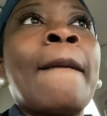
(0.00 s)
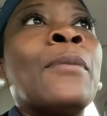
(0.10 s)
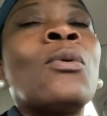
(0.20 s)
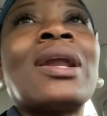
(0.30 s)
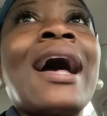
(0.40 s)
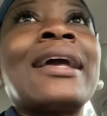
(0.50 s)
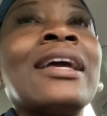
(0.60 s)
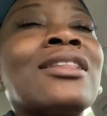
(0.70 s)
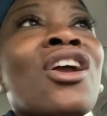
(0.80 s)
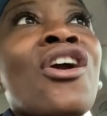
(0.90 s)
But when I
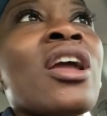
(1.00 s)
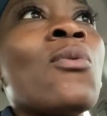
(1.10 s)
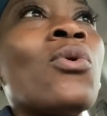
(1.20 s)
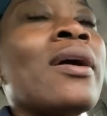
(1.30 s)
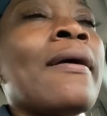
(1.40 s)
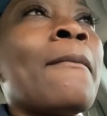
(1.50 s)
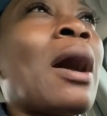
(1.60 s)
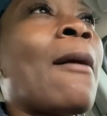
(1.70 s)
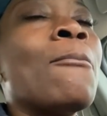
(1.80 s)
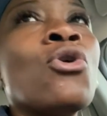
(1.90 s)
get there, it wouldn't
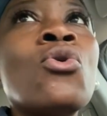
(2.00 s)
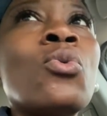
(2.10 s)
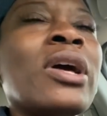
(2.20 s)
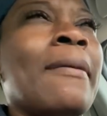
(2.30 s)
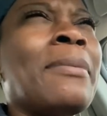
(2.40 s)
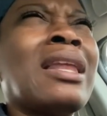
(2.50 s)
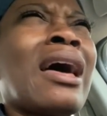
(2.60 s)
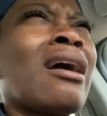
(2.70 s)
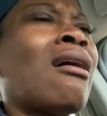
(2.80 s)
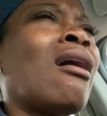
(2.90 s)
my mood wouldn't be
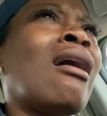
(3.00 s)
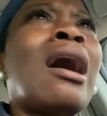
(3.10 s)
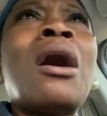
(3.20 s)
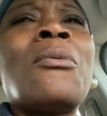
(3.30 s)
like, oh,